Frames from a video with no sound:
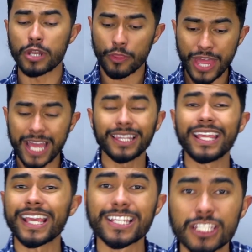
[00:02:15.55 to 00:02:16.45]
Now that
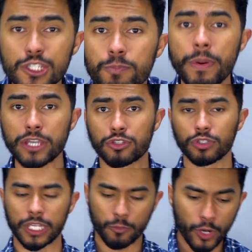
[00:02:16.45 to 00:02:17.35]
link is a
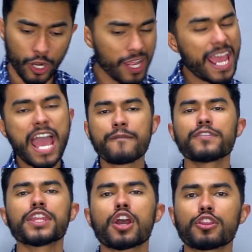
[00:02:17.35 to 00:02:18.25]
special link where
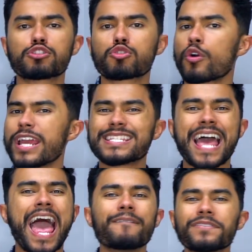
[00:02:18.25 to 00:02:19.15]
everything on the store is
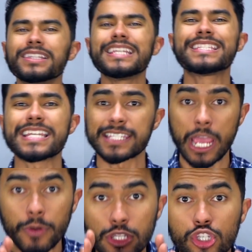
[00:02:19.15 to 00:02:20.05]
heavily
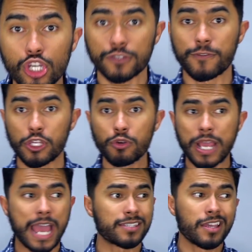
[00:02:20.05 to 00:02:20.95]
discounted just for you
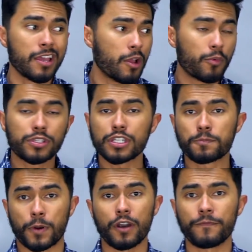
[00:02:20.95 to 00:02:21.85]
guys, which
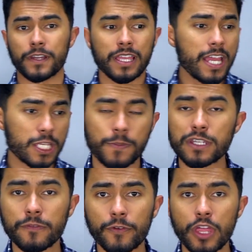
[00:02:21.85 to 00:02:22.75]
is perfect,
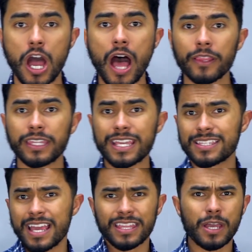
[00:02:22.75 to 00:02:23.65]
especially for the
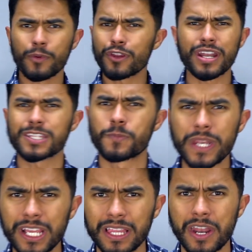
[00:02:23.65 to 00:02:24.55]
holidays, that way you're not
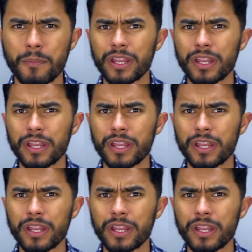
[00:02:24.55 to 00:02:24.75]
spending a lot of